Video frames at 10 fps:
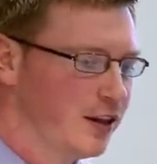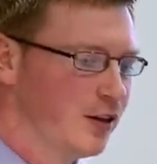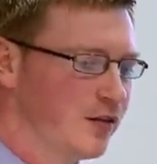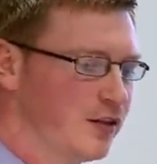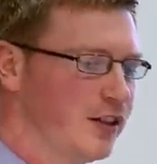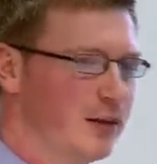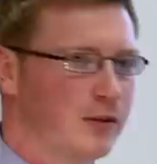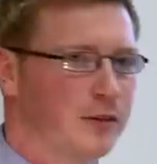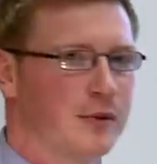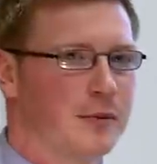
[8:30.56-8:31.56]
You have to deal
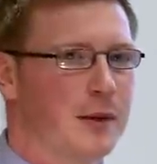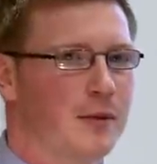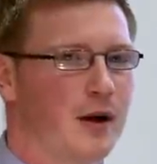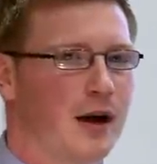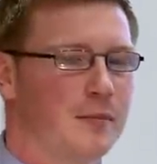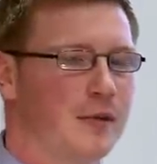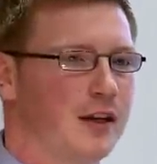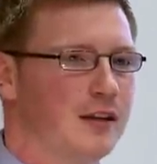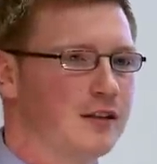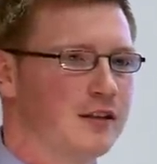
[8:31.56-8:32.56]
with them maybe at
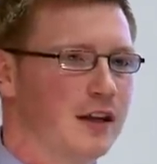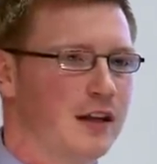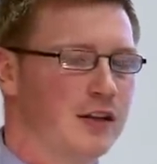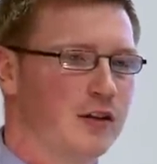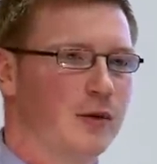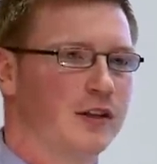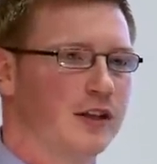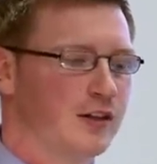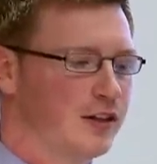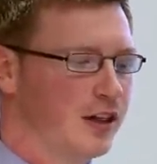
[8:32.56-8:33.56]
meetings
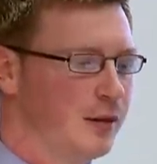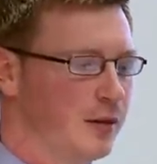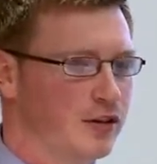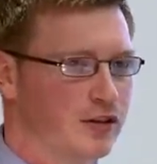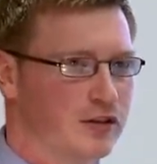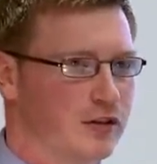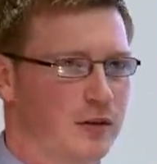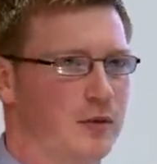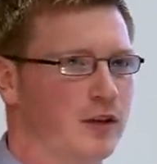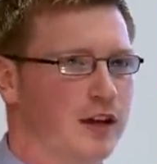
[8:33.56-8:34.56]
within your team or just
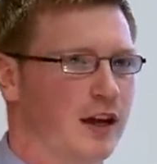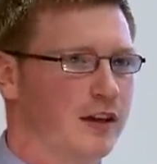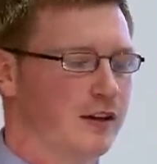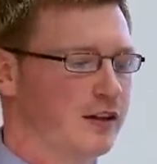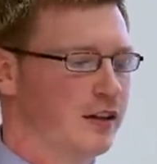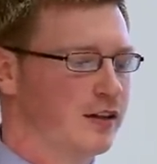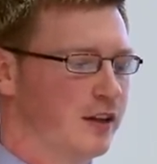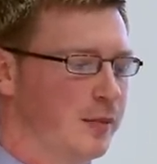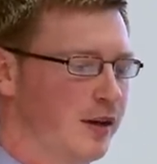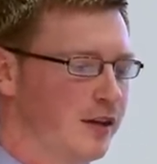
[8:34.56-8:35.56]
communicating on a
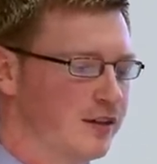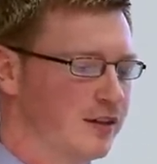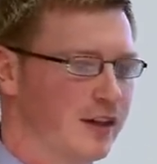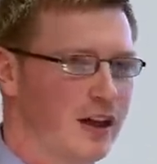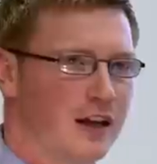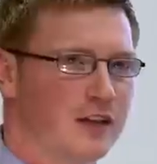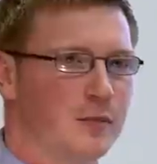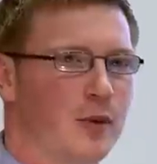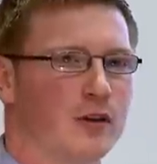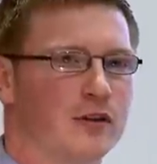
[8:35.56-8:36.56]
day-to-day basis. It's
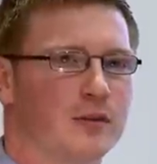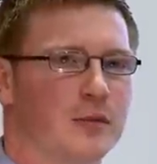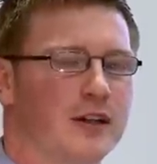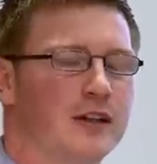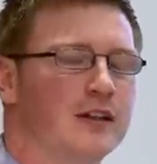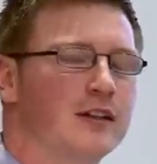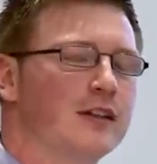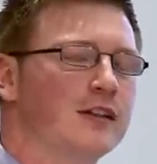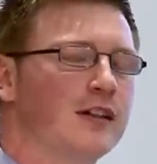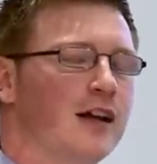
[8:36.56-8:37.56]
important to be
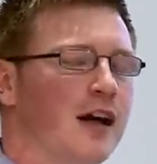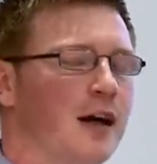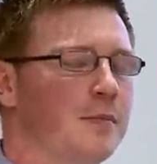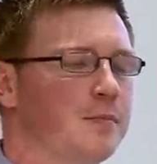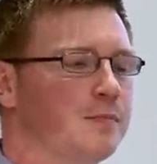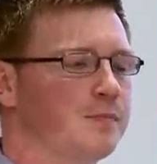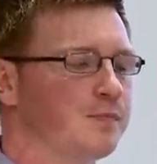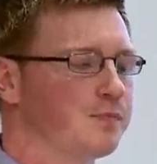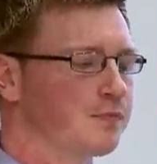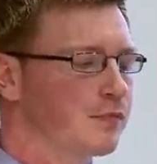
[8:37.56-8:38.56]

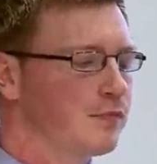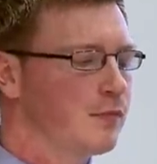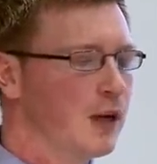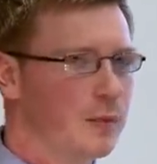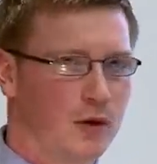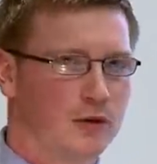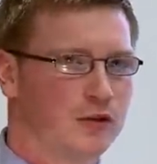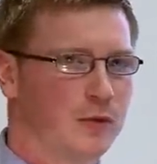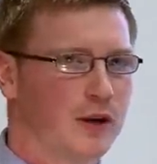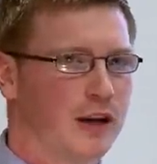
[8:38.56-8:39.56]

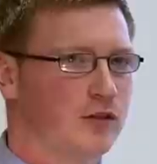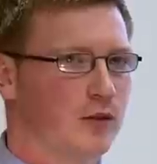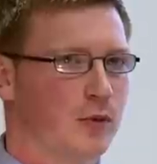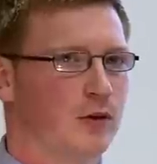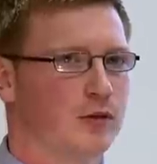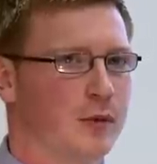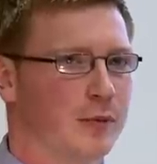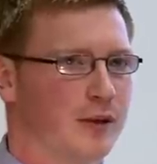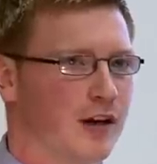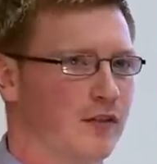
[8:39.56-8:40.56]
approachable and to approach
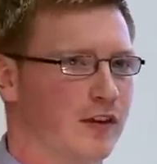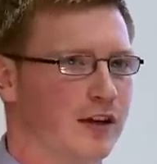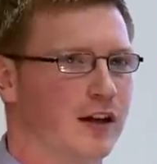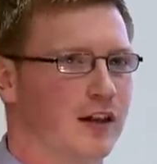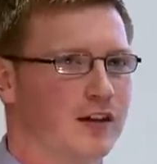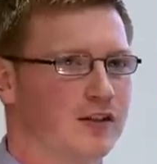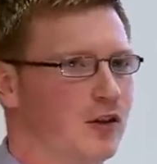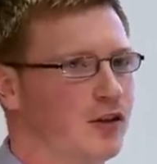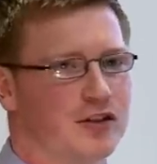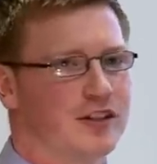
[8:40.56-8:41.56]
people carefully. There's
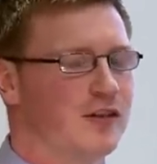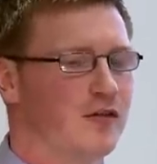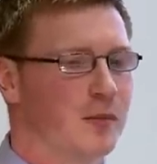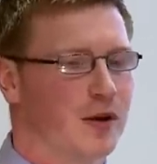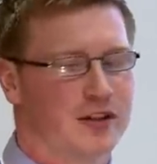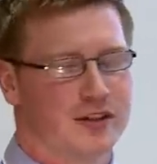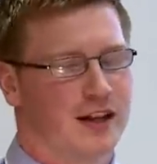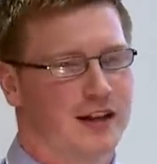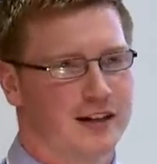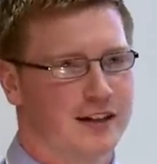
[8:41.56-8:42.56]
hundreds of different
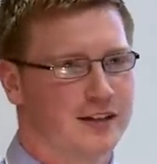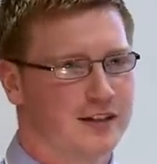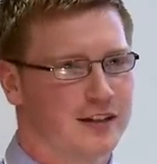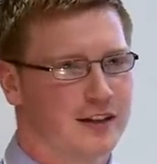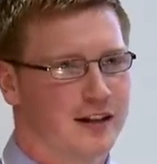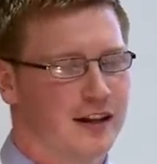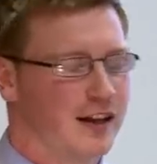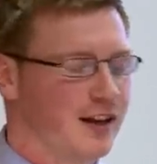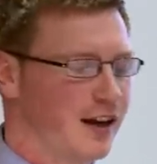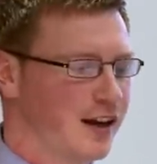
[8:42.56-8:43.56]
personalities
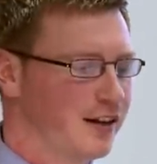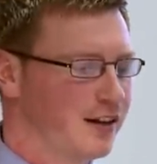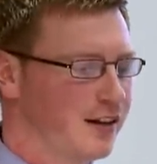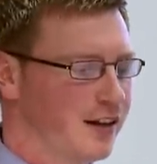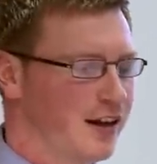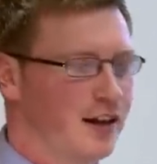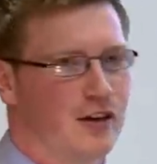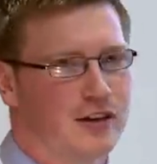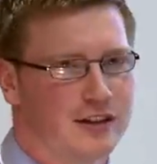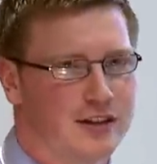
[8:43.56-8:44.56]
in
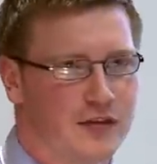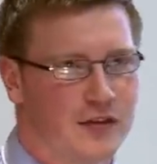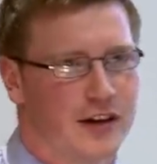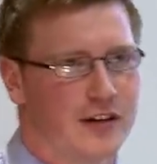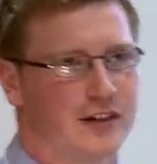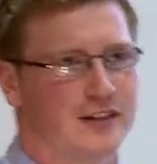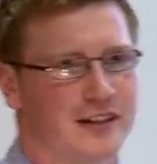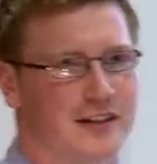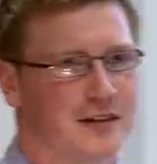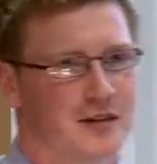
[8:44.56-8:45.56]
all these different areas,
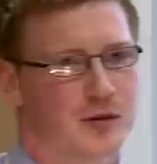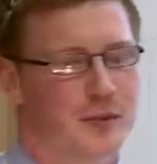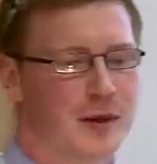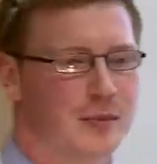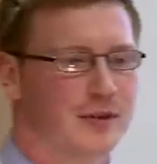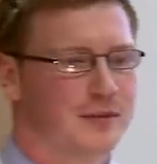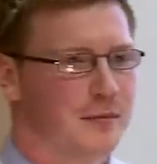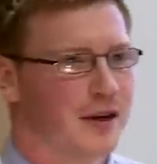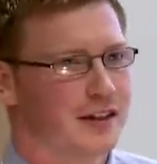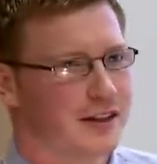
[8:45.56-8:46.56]
and some people
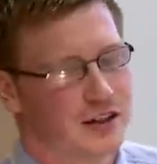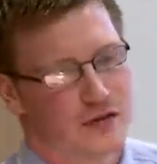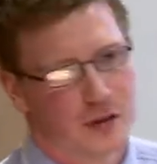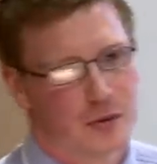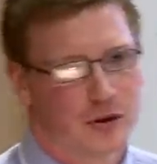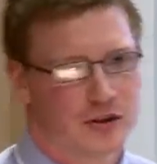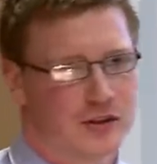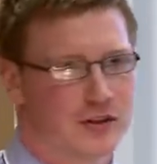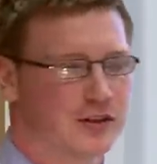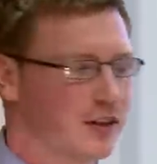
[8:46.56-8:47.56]
might need different approach
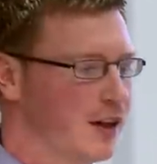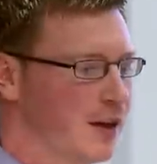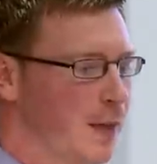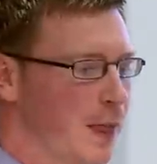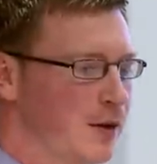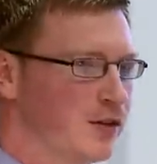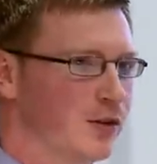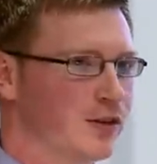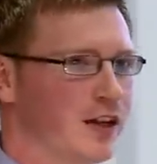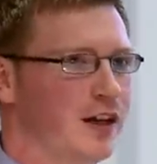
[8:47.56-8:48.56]
than others. So
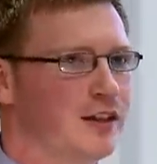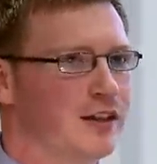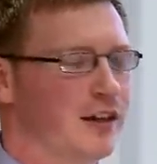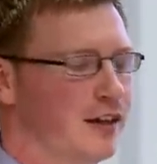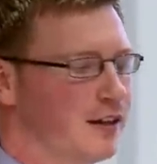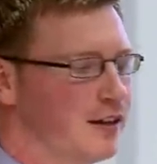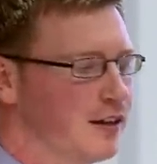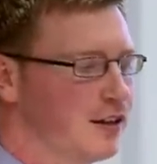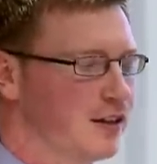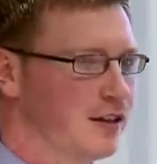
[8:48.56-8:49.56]
it's key to
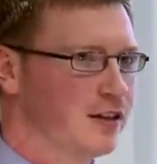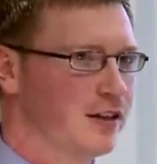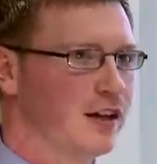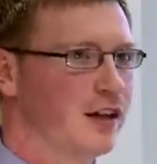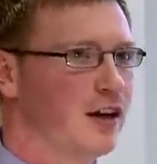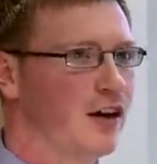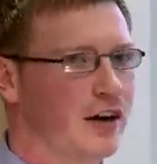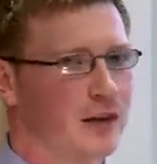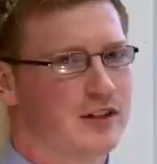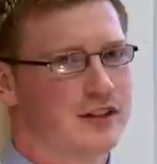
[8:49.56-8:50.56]

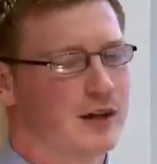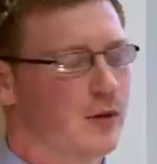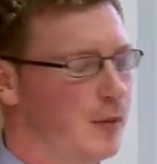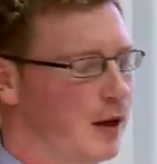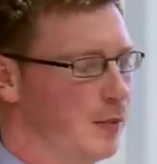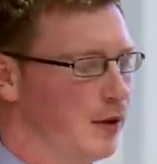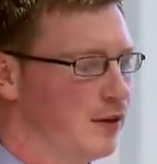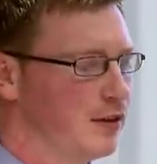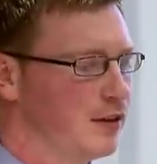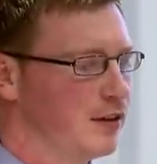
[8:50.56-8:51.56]
learn how to deal with people
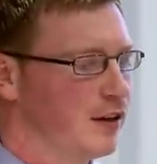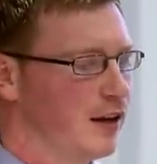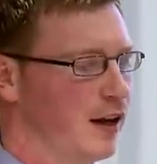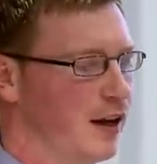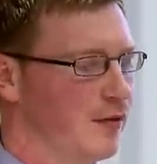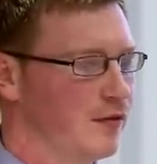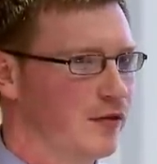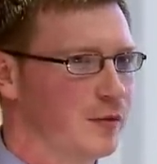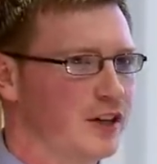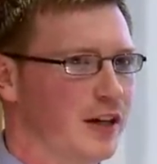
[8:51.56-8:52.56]

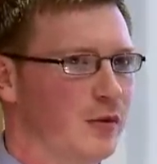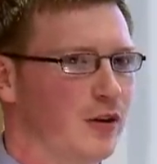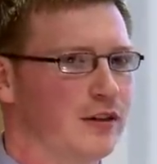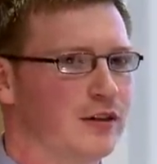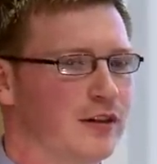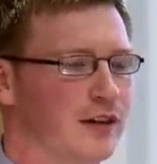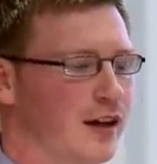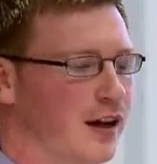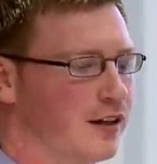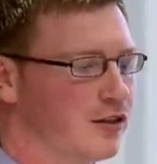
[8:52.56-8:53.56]
from day one.
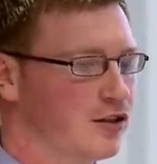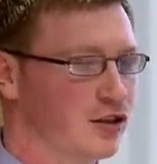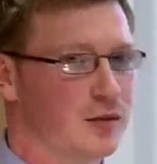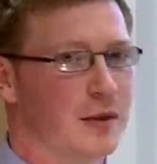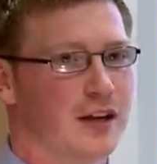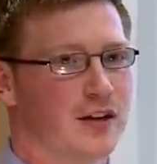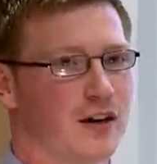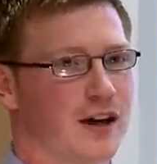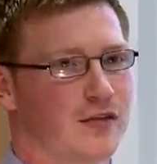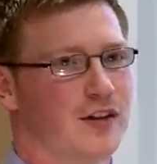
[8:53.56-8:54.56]
Just to make
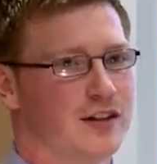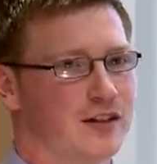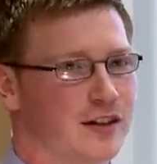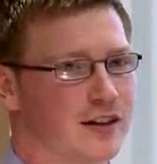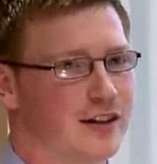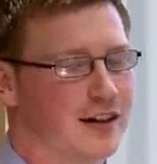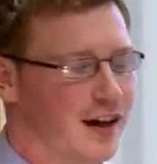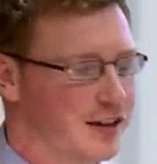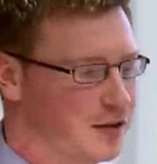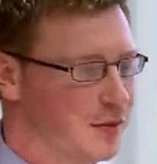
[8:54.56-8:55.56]
your life easier
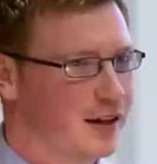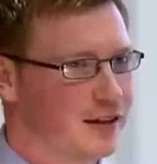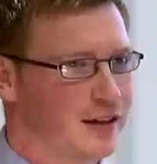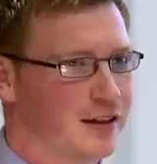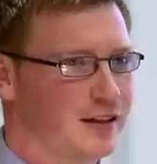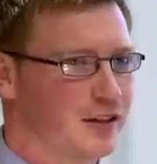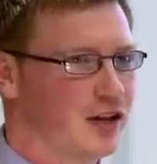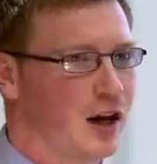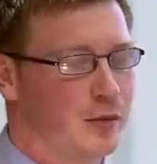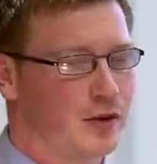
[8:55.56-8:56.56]
and to make the
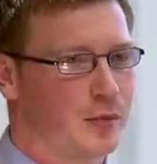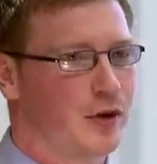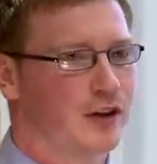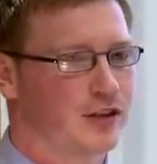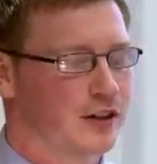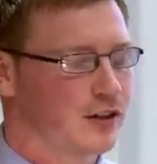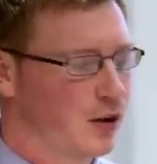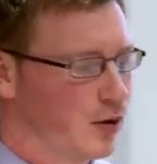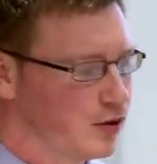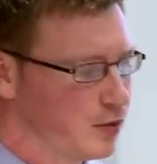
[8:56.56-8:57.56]
job or the project
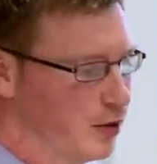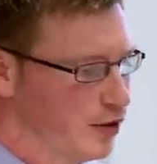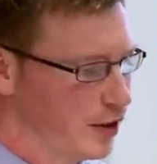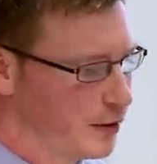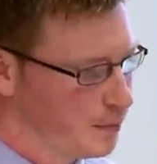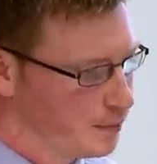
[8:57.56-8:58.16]
go smoother.